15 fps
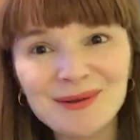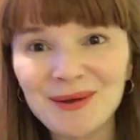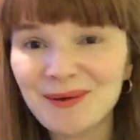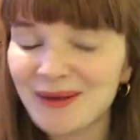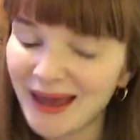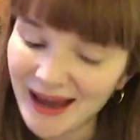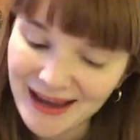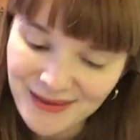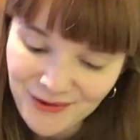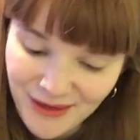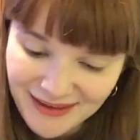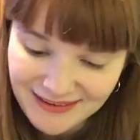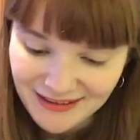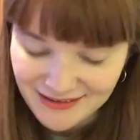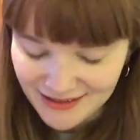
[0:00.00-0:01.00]
So yeah, I thought
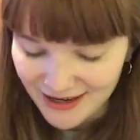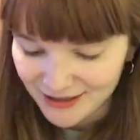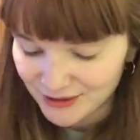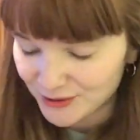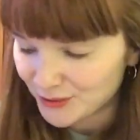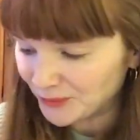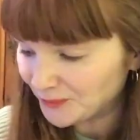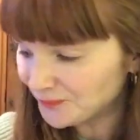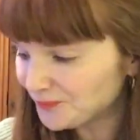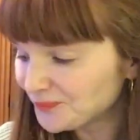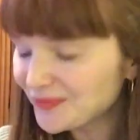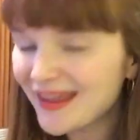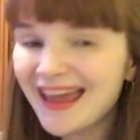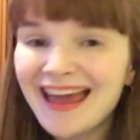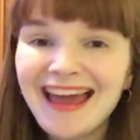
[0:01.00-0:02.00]
that sounded kind of cool.
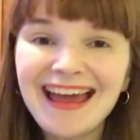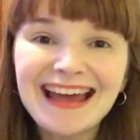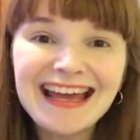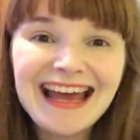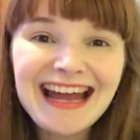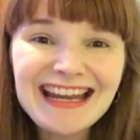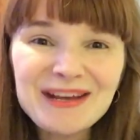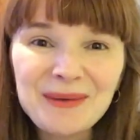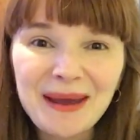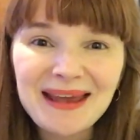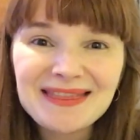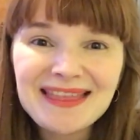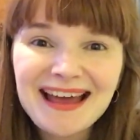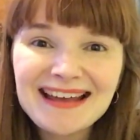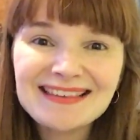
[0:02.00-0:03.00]

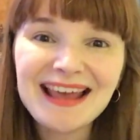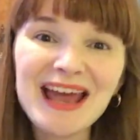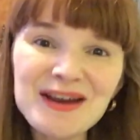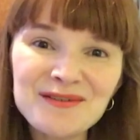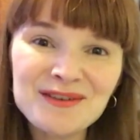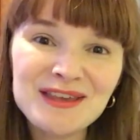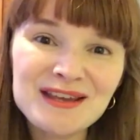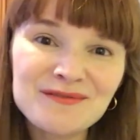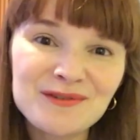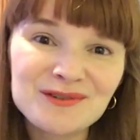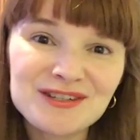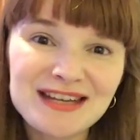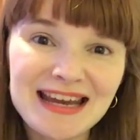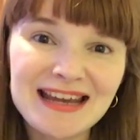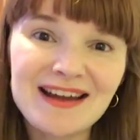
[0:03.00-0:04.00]
Anyway, that is everything for
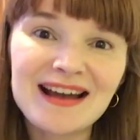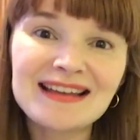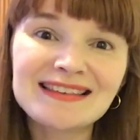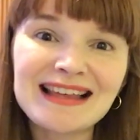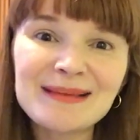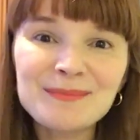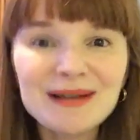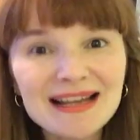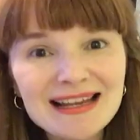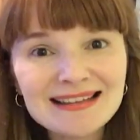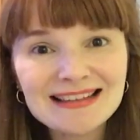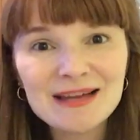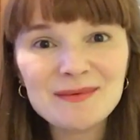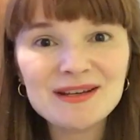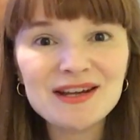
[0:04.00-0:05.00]
today, guys. Please
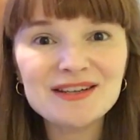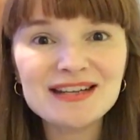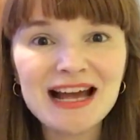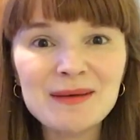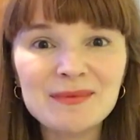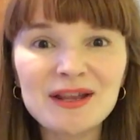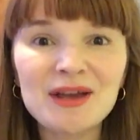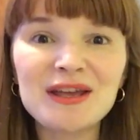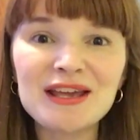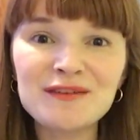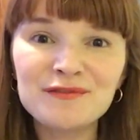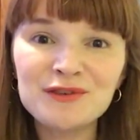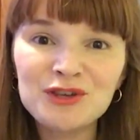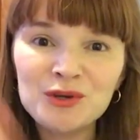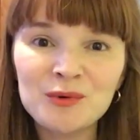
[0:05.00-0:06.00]
let me know down below
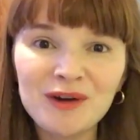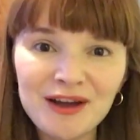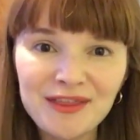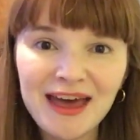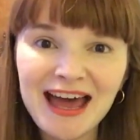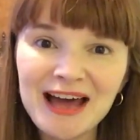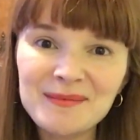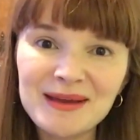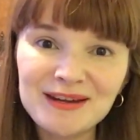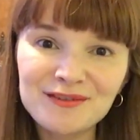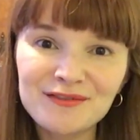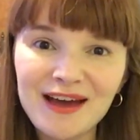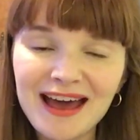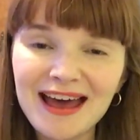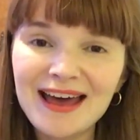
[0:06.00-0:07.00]
if you were at the Handmade
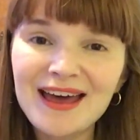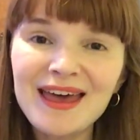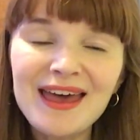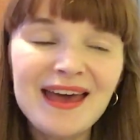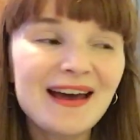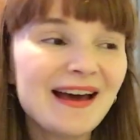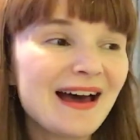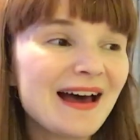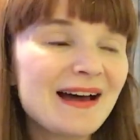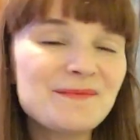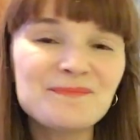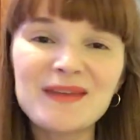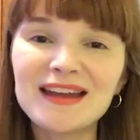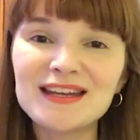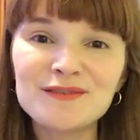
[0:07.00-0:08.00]
Fair.
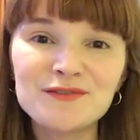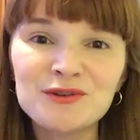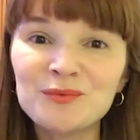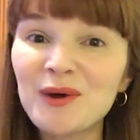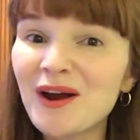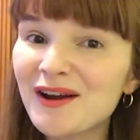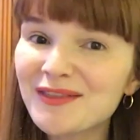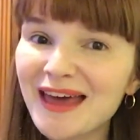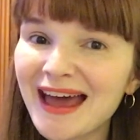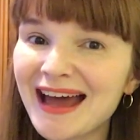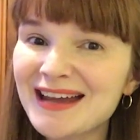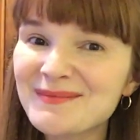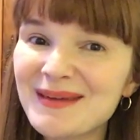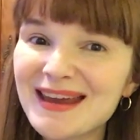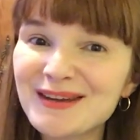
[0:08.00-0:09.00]
And if you were at the
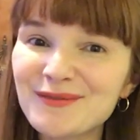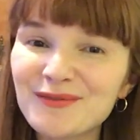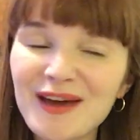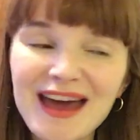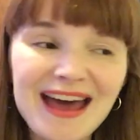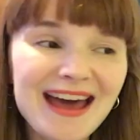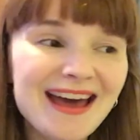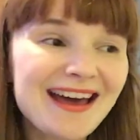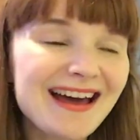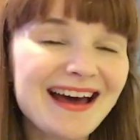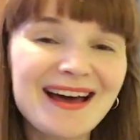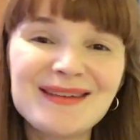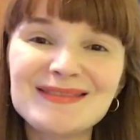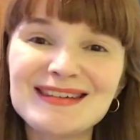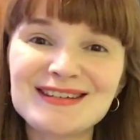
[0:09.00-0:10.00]
Handmade Fair,
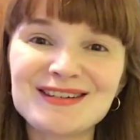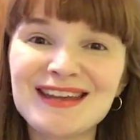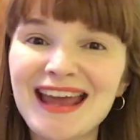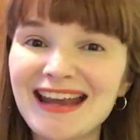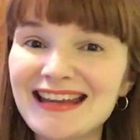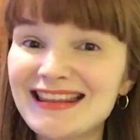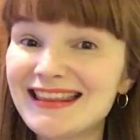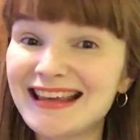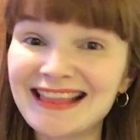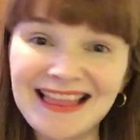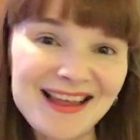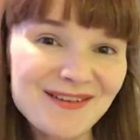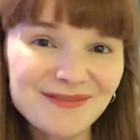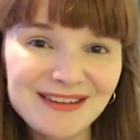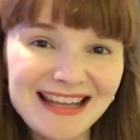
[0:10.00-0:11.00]
did you get anything
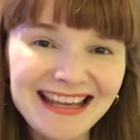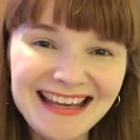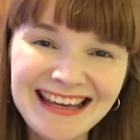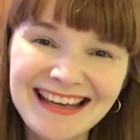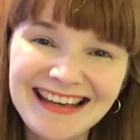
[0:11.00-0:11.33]
lovely?